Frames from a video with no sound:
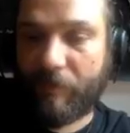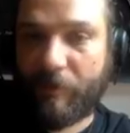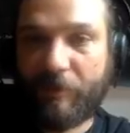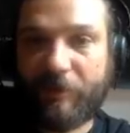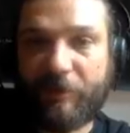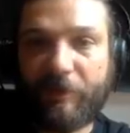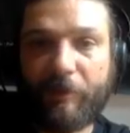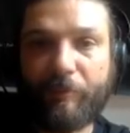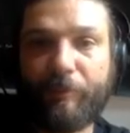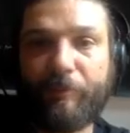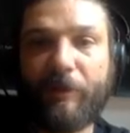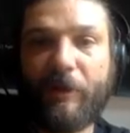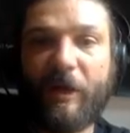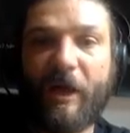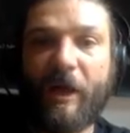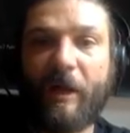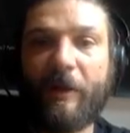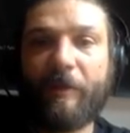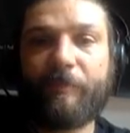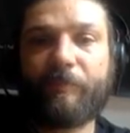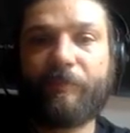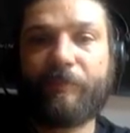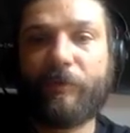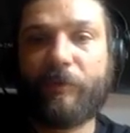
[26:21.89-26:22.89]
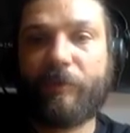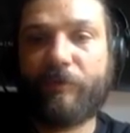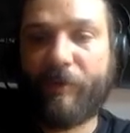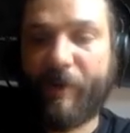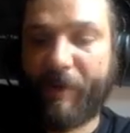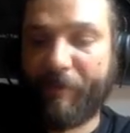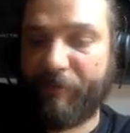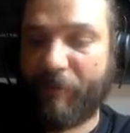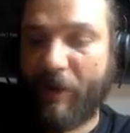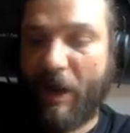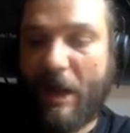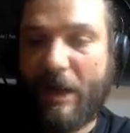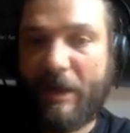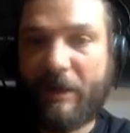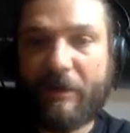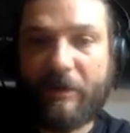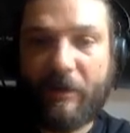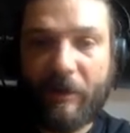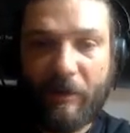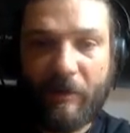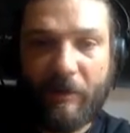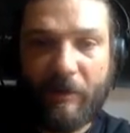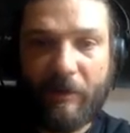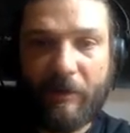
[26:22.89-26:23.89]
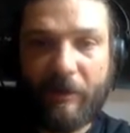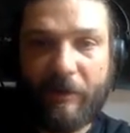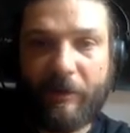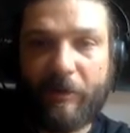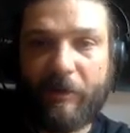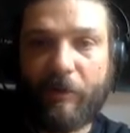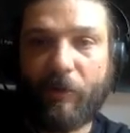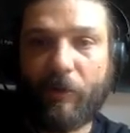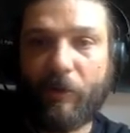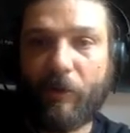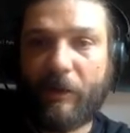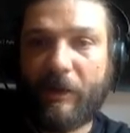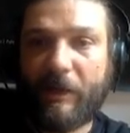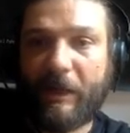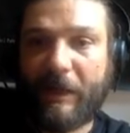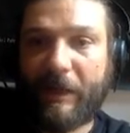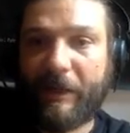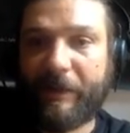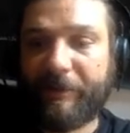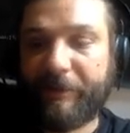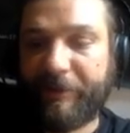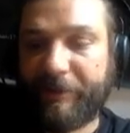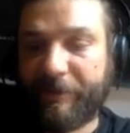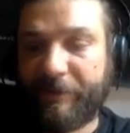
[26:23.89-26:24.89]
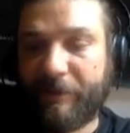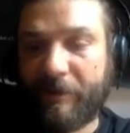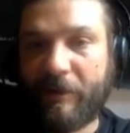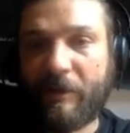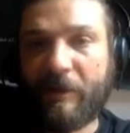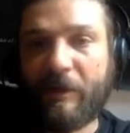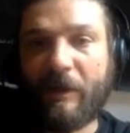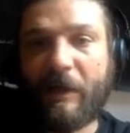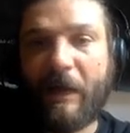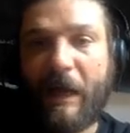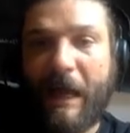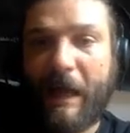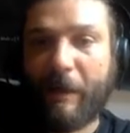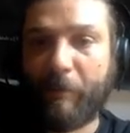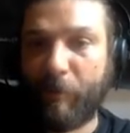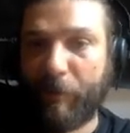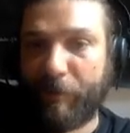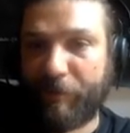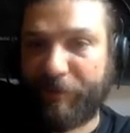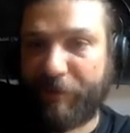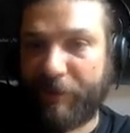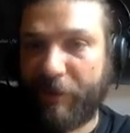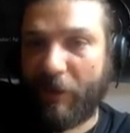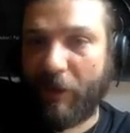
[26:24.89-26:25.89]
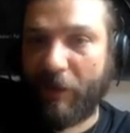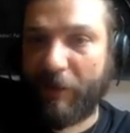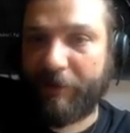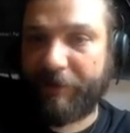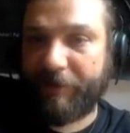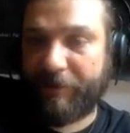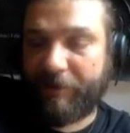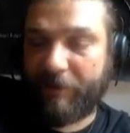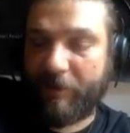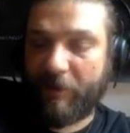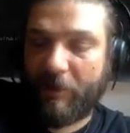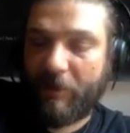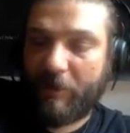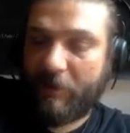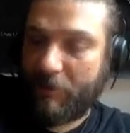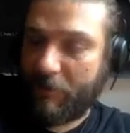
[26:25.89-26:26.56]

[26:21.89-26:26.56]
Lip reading: simpler drum rack, the core kits, and we've sliced